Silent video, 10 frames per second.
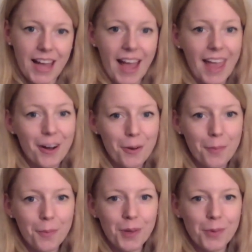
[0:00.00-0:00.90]
I
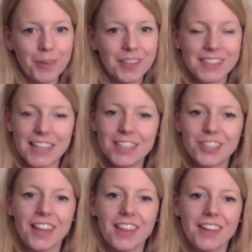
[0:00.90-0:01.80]
hope we will stay
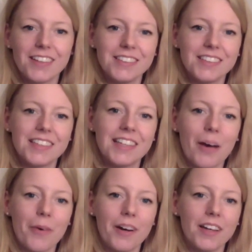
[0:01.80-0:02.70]
together in
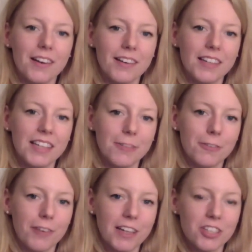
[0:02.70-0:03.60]
our yarny
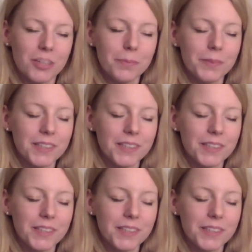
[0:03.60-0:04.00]
friendship